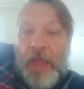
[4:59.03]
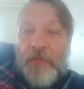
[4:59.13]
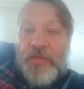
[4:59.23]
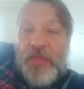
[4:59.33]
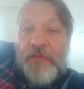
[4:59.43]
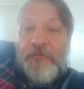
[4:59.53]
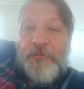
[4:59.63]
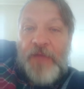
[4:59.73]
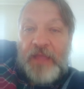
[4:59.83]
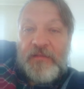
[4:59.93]
everything
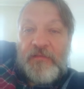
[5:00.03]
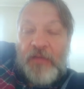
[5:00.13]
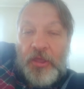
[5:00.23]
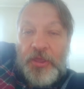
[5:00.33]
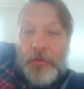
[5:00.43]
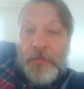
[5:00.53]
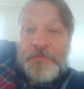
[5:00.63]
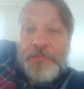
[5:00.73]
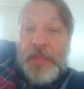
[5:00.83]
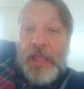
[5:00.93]
fake to tell you
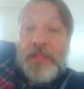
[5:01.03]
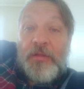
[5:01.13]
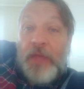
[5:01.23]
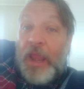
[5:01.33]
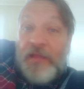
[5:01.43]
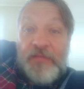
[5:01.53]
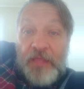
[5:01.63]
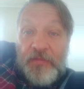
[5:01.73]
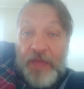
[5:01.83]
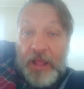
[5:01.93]
it's okay to
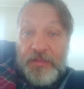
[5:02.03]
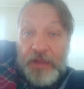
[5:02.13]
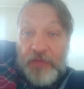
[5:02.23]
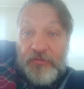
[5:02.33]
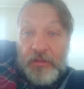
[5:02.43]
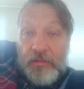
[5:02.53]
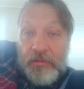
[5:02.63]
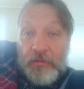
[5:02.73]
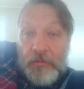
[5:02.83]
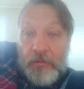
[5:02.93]
take the
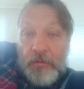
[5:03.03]
vaccinations.